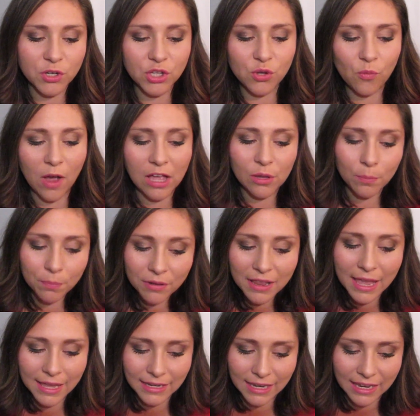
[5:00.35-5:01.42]
were you while
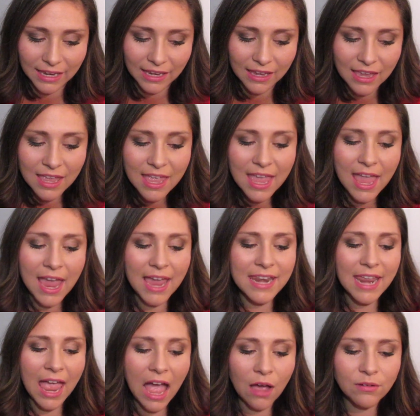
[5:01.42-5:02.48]
planning,
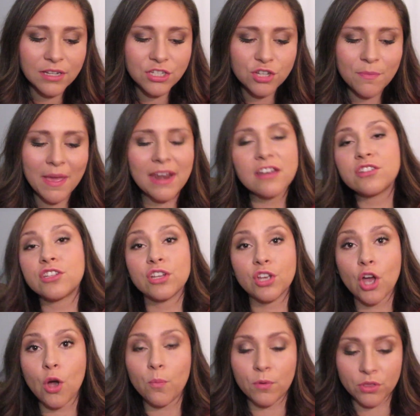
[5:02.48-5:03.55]
and how did you manage to
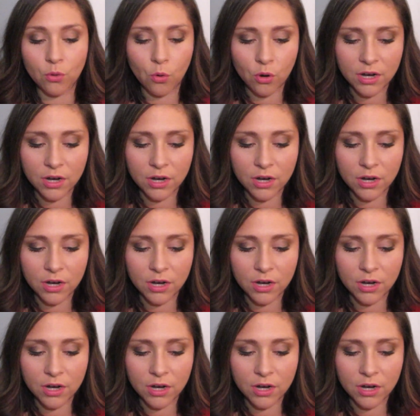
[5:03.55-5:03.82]
cope with